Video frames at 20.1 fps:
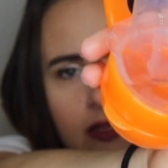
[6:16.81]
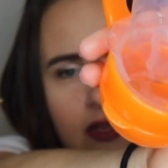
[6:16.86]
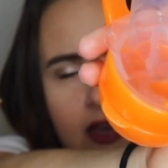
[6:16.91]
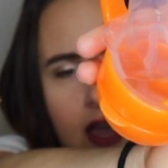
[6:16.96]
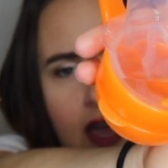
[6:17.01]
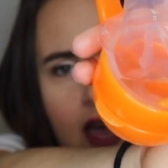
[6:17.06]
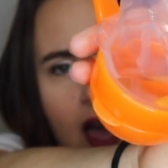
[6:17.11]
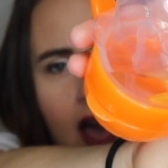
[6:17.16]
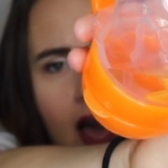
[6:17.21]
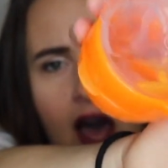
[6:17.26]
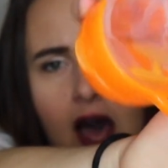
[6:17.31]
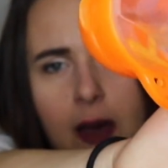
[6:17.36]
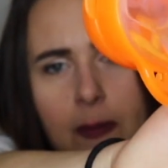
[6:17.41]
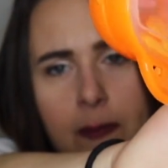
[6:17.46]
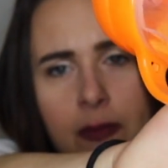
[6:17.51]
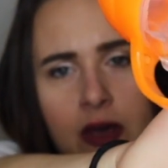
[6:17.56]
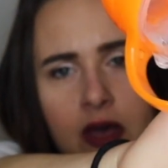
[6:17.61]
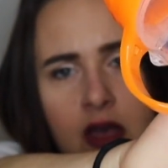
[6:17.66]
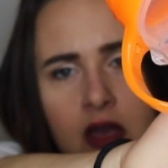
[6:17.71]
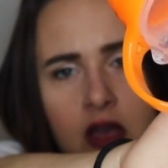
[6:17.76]
the
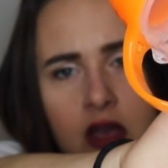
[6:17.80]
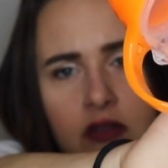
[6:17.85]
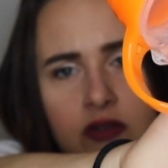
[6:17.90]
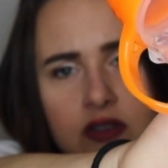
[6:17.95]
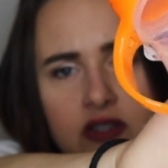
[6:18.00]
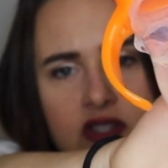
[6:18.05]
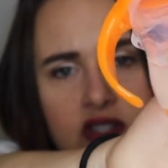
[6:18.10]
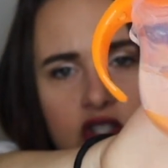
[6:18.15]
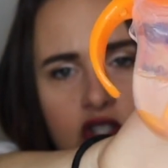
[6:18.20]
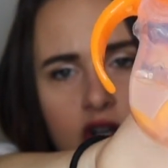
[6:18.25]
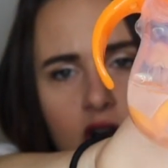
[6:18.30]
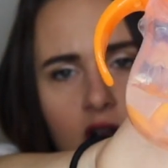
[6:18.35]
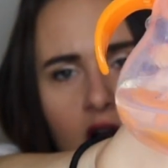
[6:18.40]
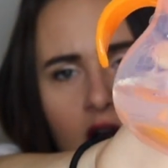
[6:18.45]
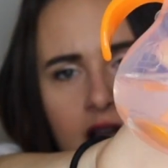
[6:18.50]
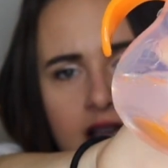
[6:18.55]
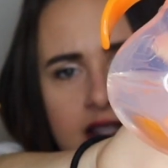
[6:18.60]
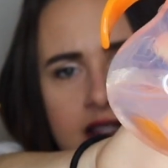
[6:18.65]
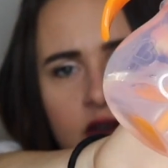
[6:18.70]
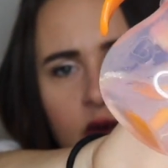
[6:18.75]
cup, the
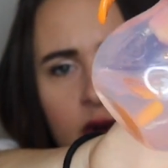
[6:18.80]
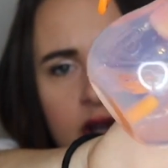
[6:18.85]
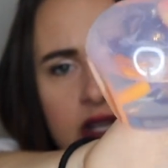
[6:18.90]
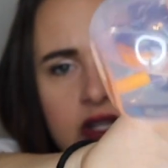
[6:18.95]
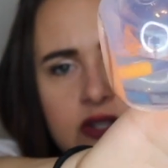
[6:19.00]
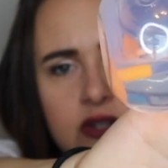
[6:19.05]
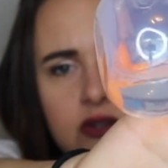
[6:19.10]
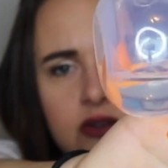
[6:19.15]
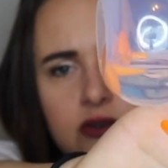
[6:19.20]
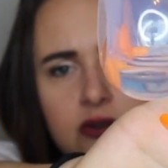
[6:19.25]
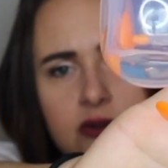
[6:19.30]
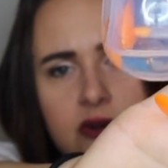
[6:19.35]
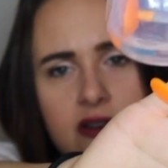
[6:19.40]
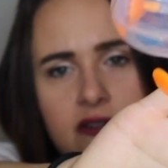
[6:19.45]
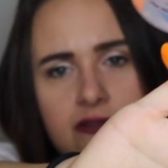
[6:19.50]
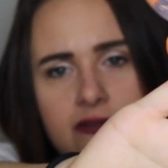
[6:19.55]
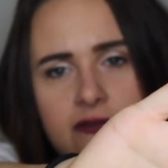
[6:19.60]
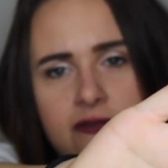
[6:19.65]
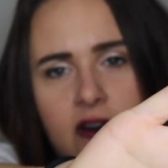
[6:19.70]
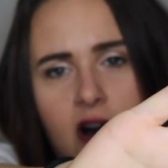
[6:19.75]
straw is going
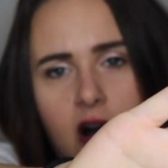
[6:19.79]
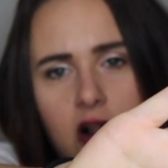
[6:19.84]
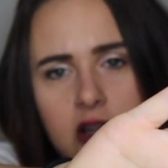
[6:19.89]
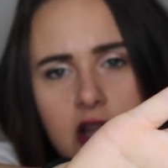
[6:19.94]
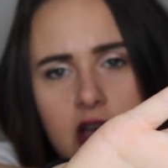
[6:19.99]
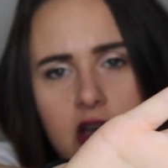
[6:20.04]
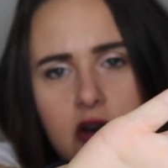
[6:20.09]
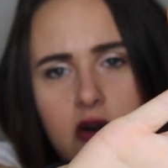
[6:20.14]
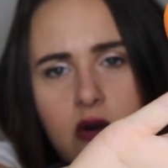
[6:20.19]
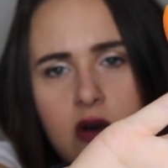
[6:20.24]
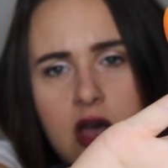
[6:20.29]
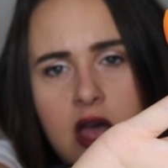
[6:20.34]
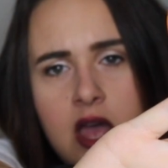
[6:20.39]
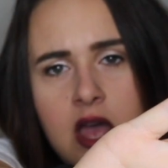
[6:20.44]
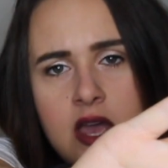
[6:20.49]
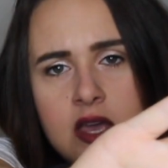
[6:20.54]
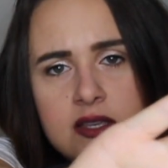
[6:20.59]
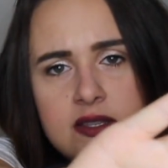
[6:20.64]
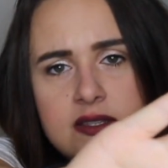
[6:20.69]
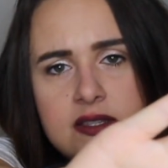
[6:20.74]
to follow.
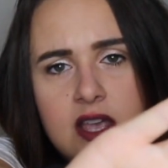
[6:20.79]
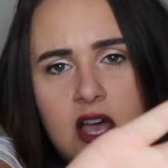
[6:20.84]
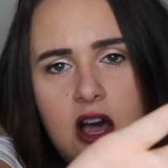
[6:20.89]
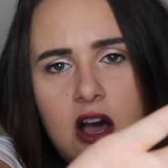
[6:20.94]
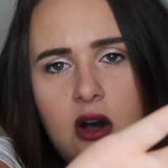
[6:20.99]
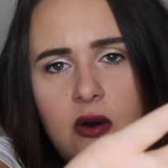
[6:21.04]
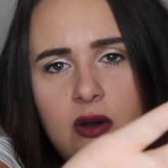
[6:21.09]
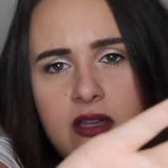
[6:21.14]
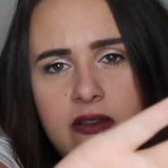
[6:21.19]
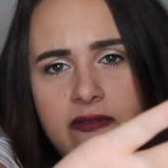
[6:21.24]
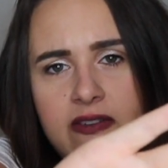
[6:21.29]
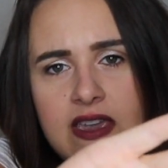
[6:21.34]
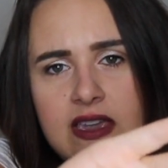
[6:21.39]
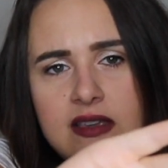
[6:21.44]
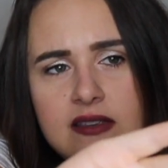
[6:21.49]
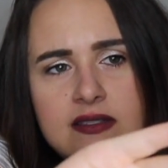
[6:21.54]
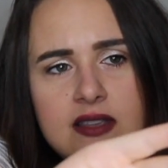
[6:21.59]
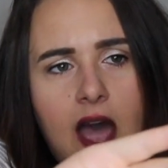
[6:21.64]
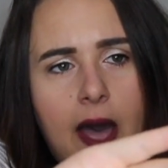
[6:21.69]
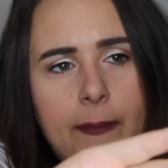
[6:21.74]
So if
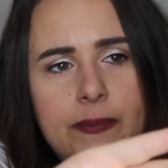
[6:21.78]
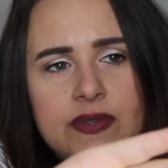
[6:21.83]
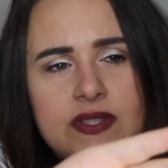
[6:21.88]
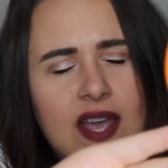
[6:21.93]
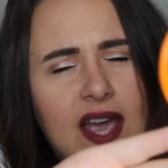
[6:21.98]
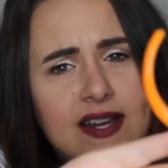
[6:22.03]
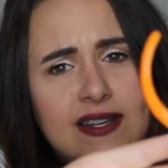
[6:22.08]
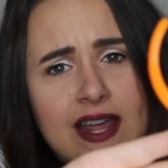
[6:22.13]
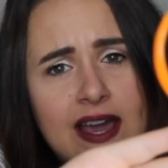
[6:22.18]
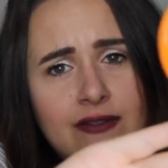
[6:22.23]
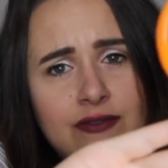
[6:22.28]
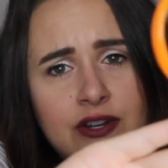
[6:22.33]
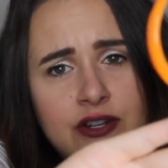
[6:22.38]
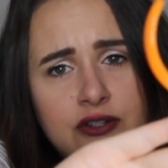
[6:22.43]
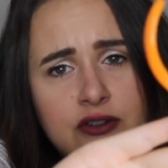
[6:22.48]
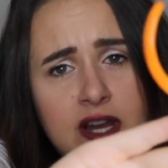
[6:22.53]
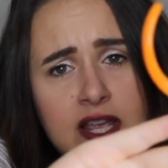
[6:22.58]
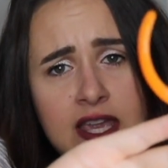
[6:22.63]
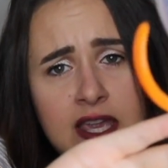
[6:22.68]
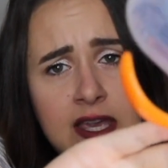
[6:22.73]
he's upside down and
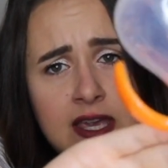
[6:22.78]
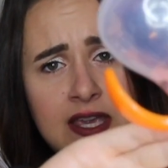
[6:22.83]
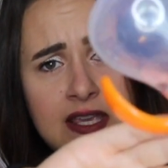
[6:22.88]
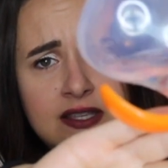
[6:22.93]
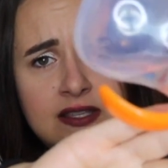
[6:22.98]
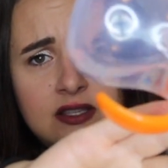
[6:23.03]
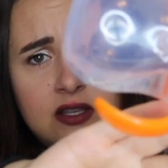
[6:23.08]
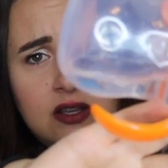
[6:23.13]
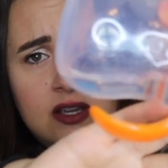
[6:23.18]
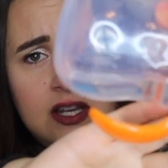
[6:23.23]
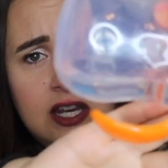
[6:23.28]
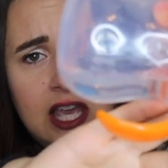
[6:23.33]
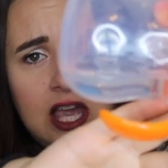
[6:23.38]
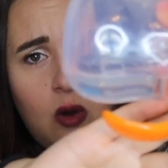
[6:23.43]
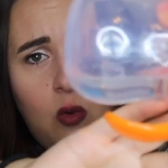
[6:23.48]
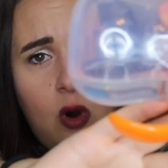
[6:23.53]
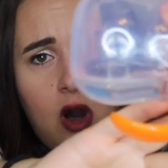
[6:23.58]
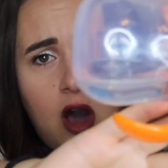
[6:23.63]
drinking, he's still gonna get